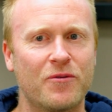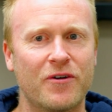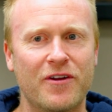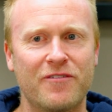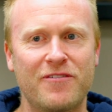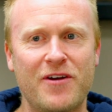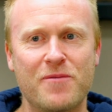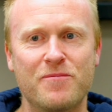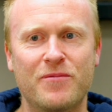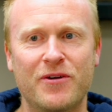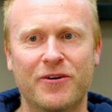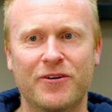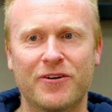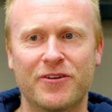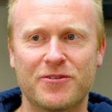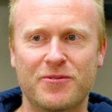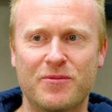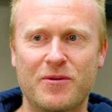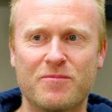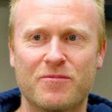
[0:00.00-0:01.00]
one of our
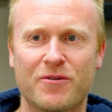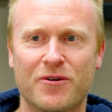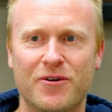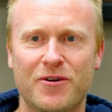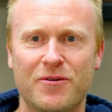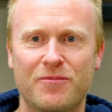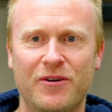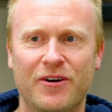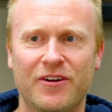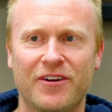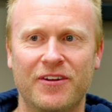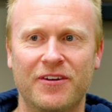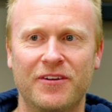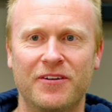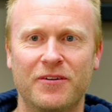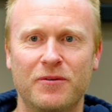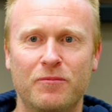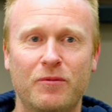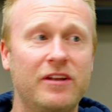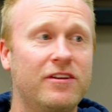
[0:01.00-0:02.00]
builders when we brought him on,
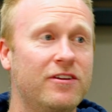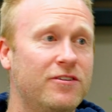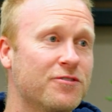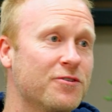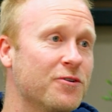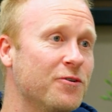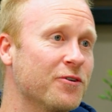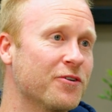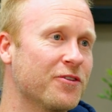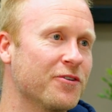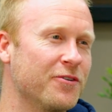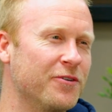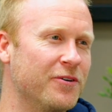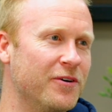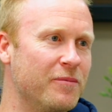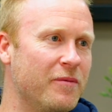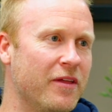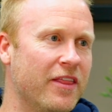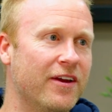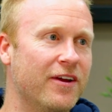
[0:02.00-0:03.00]
and we did talk through
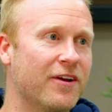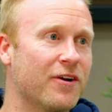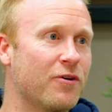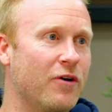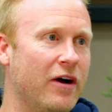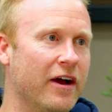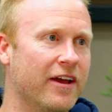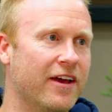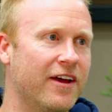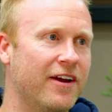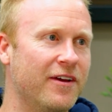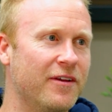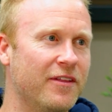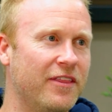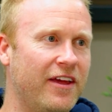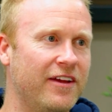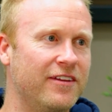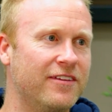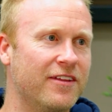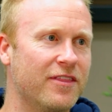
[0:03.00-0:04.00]
it, but they didn't quite get it, and
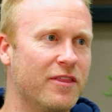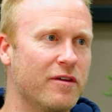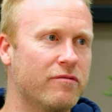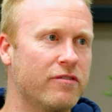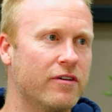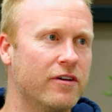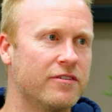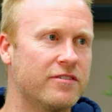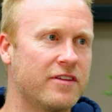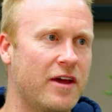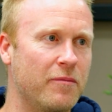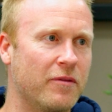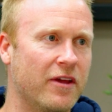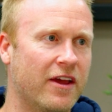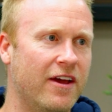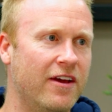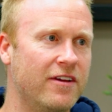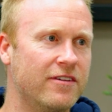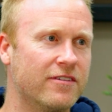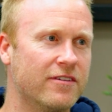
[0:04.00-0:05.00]
they did the first
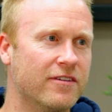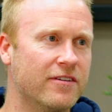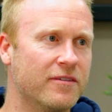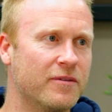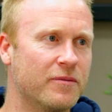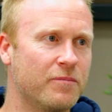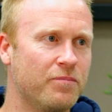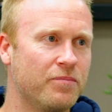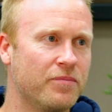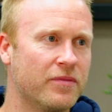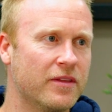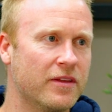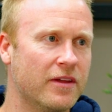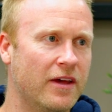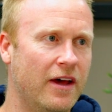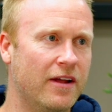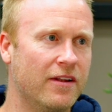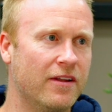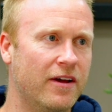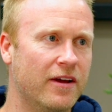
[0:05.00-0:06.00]
application,
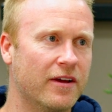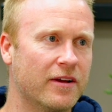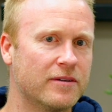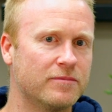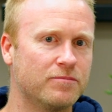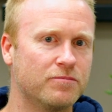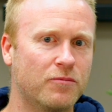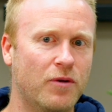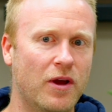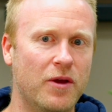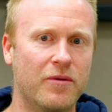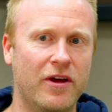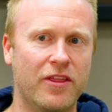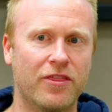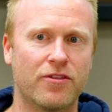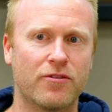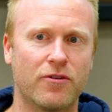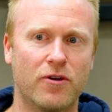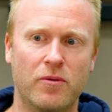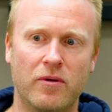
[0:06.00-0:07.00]
and we went
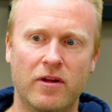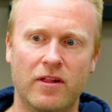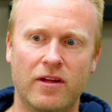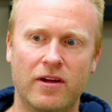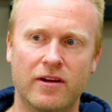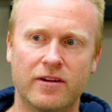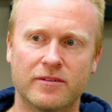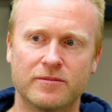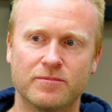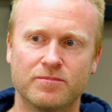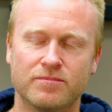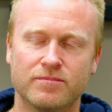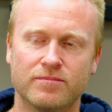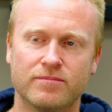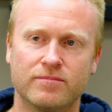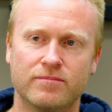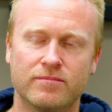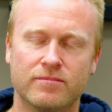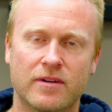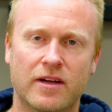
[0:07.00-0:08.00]
through it. We're like,
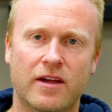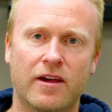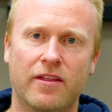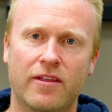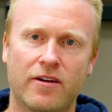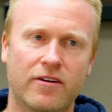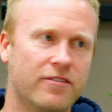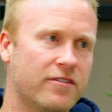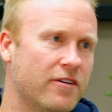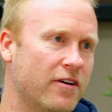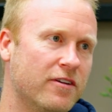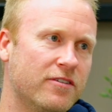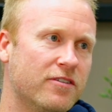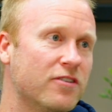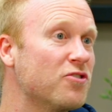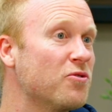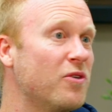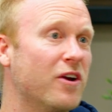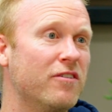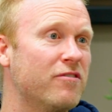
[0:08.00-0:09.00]
okay, they're entitled to
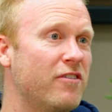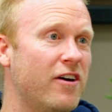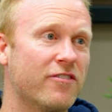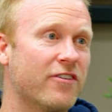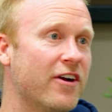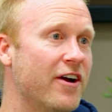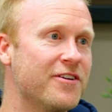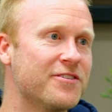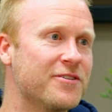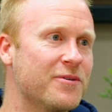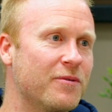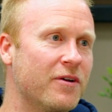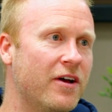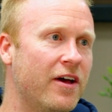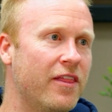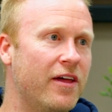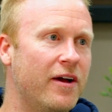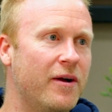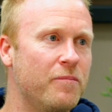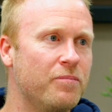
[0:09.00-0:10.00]
25 grand or something
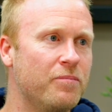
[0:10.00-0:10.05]
like that.